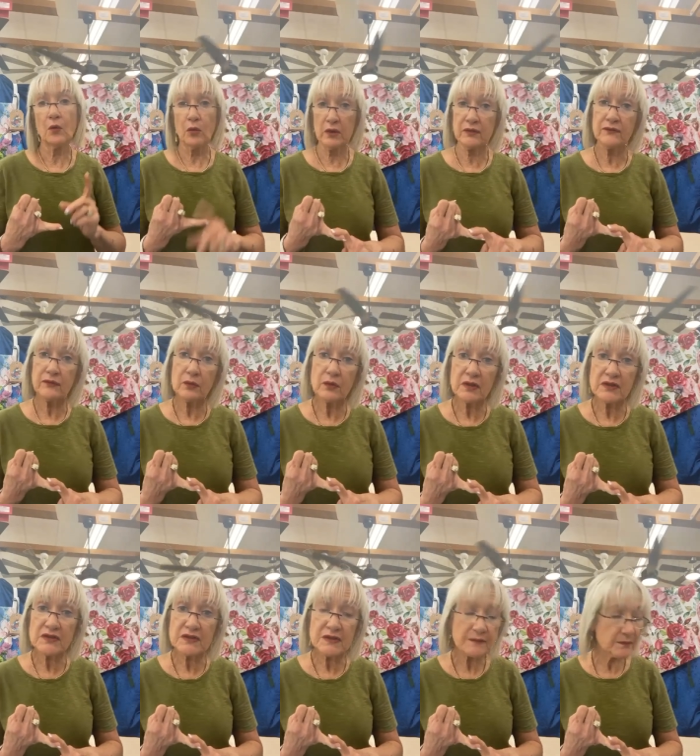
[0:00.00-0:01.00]
wood
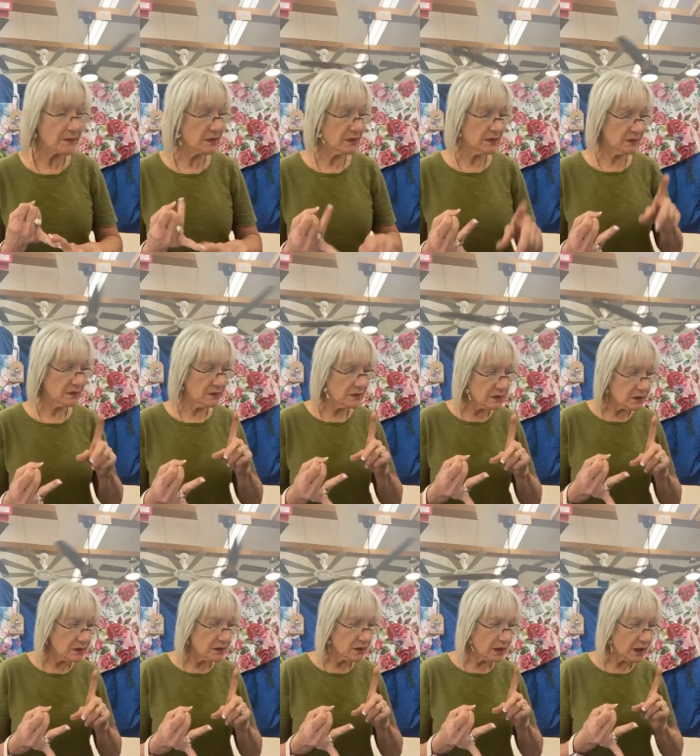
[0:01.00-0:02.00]
floors,
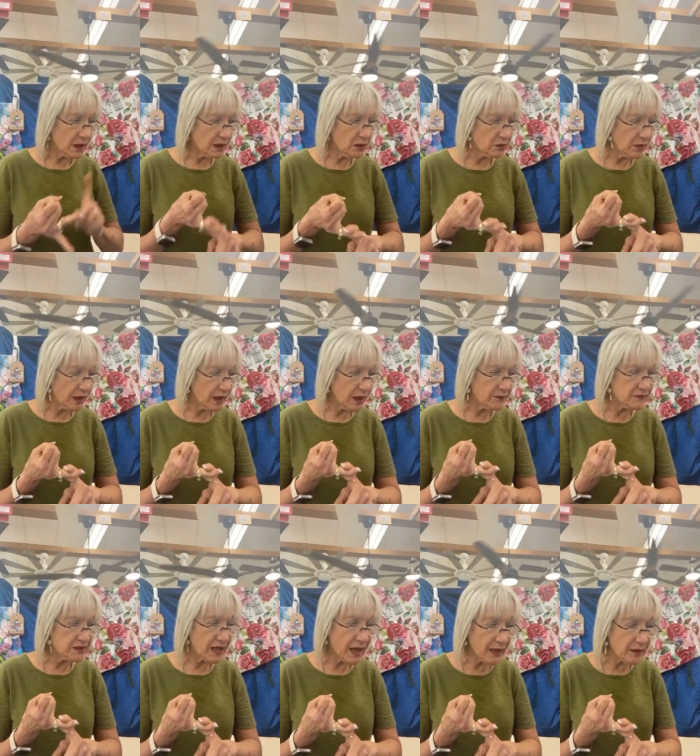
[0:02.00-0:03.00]
you
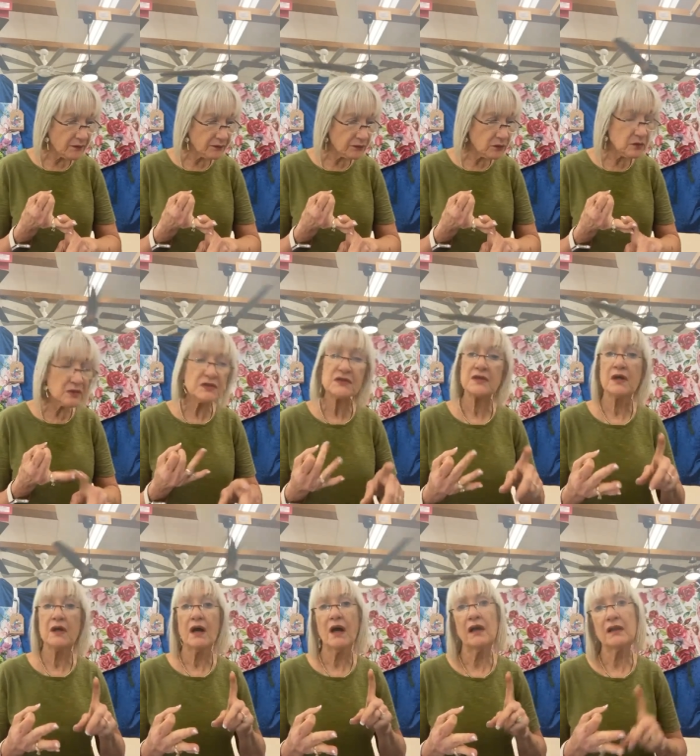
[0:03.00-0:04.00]
have tile floors,
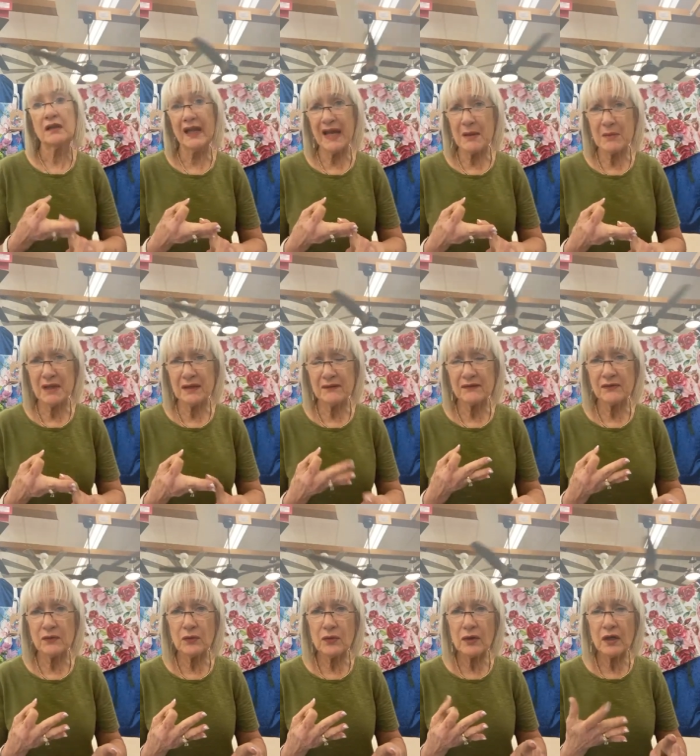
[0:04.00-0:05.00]
a laminate
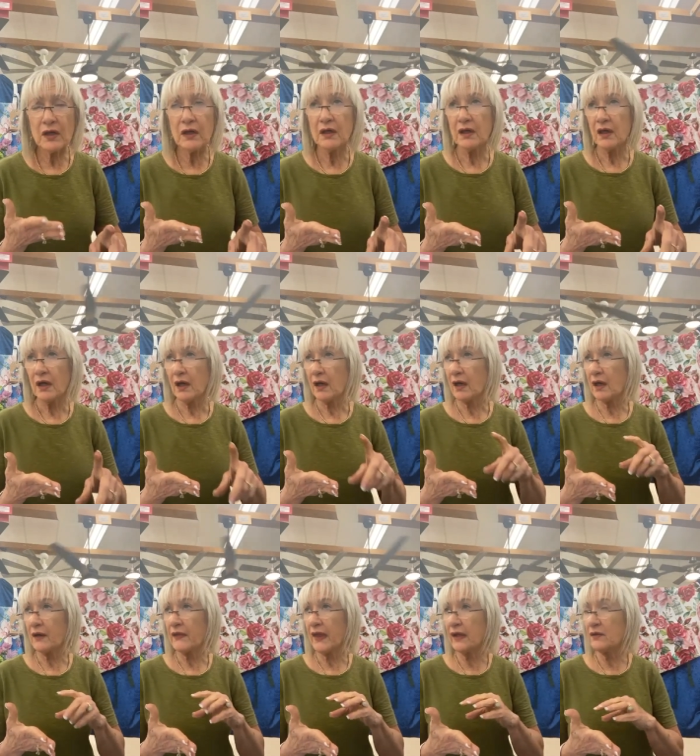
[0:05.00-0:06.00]
floor,
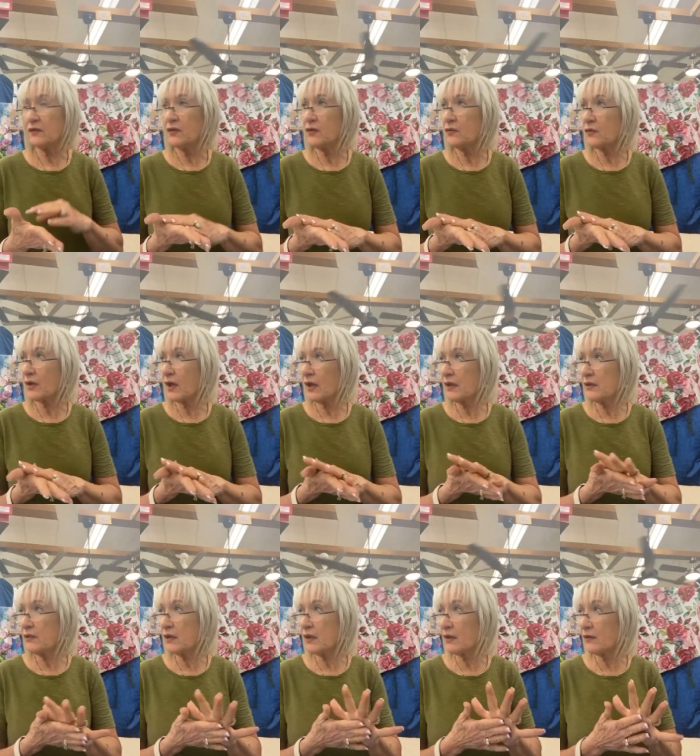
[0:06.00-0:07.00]
that new
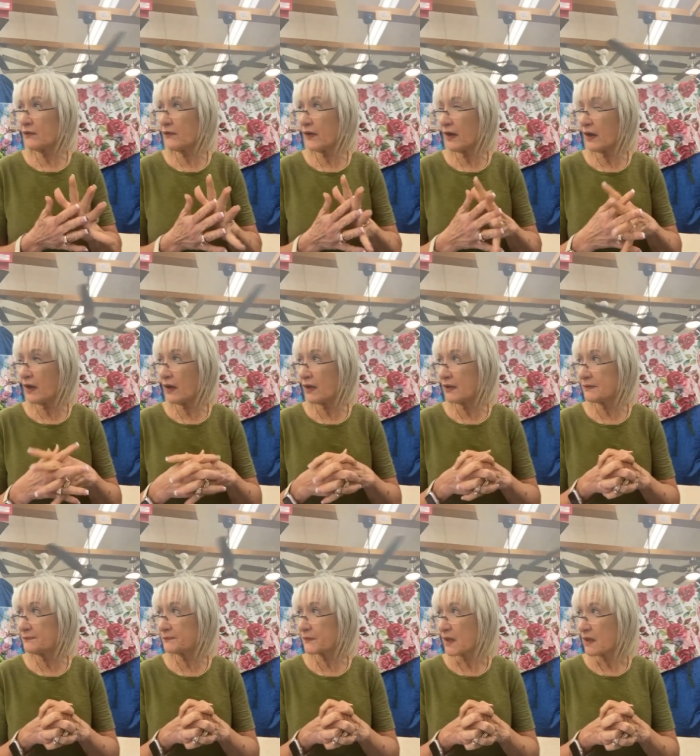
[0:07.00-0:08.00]
kind of,
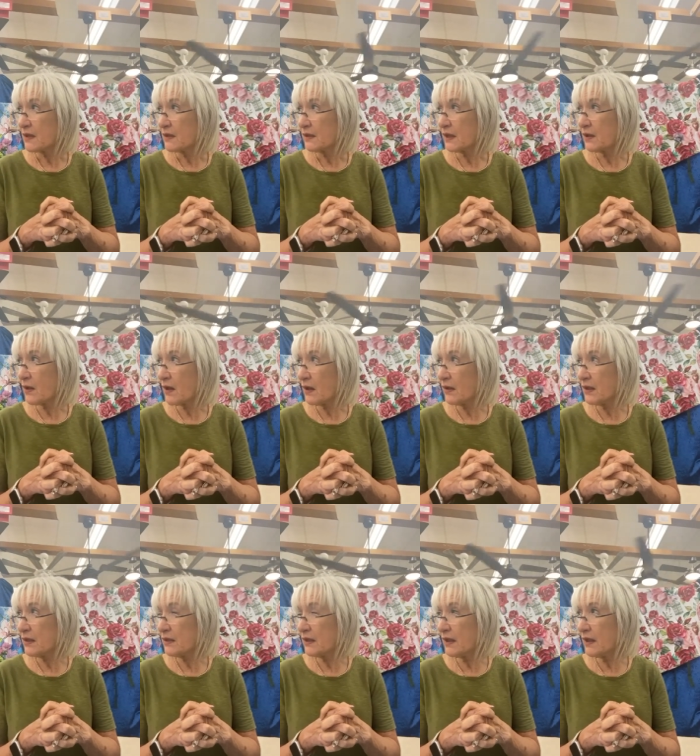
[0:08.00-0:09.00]
they call
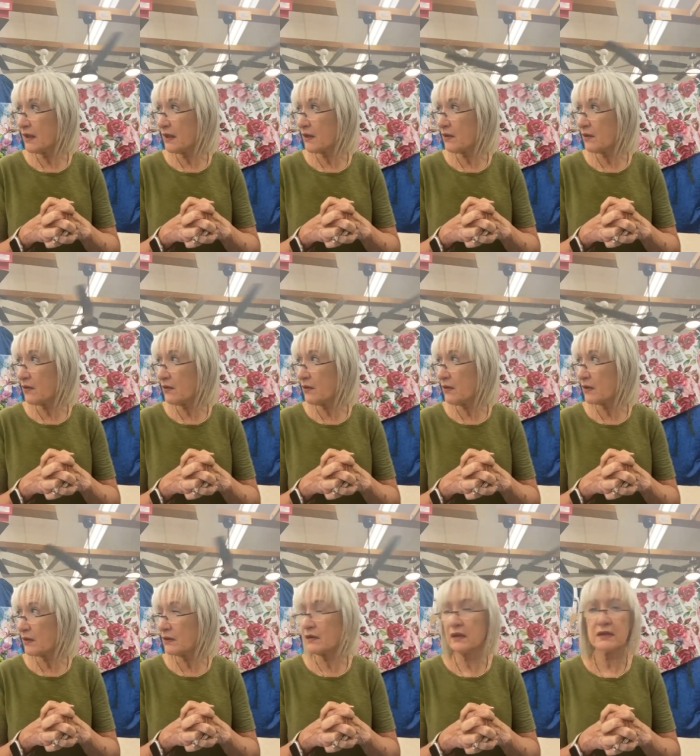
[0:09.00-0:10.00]
it
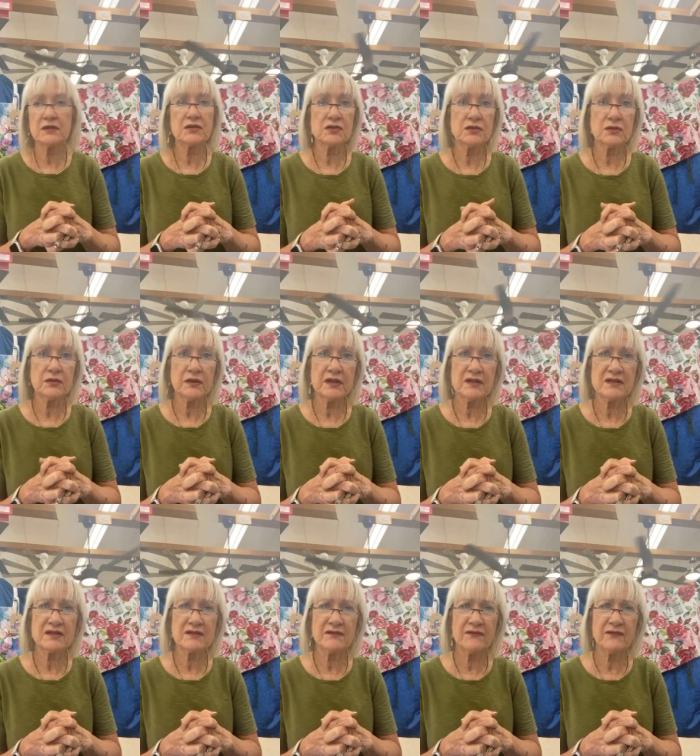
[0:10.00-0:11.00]

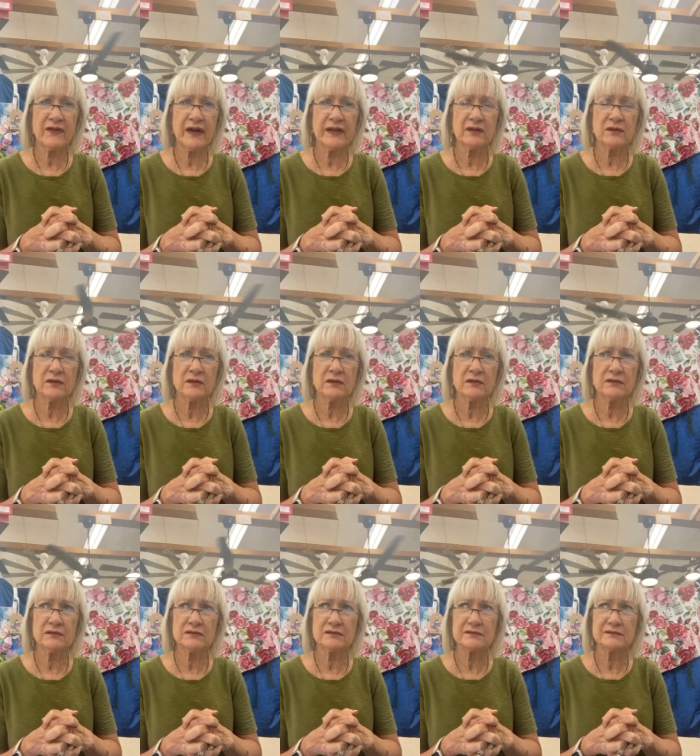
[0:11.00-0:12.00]
luxurious vinyl,